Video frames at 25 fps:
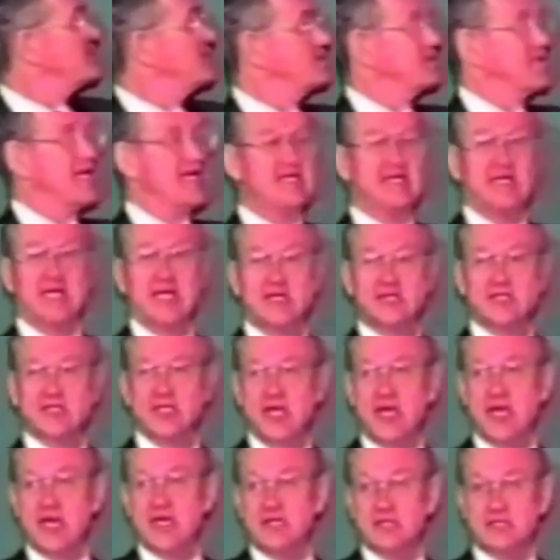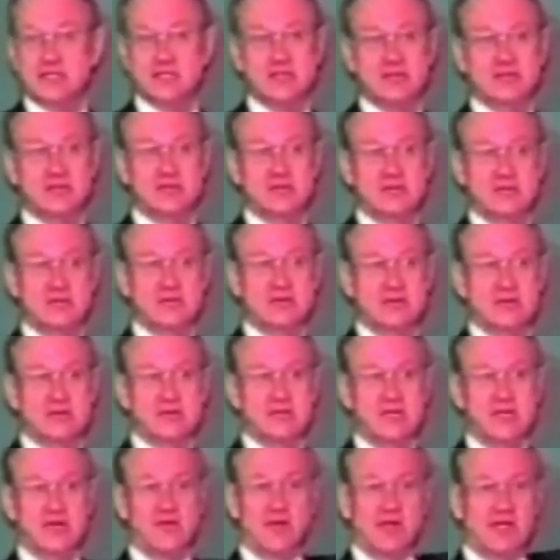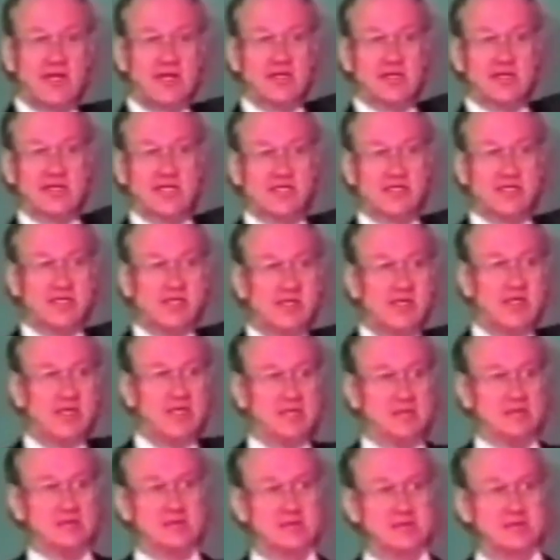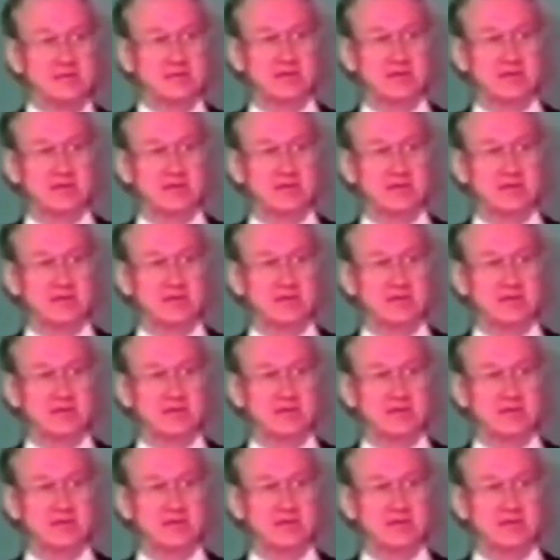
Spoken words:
that they teach this. They're really not teaching this.